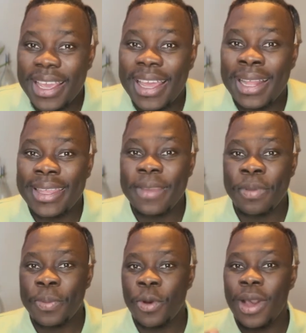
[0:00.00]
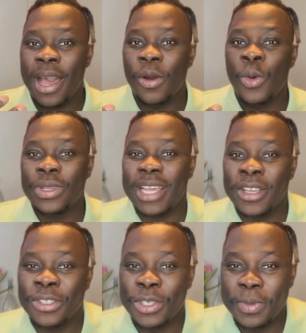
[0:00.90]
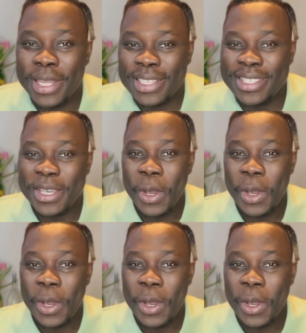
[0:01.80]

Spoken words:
I think people are always assume that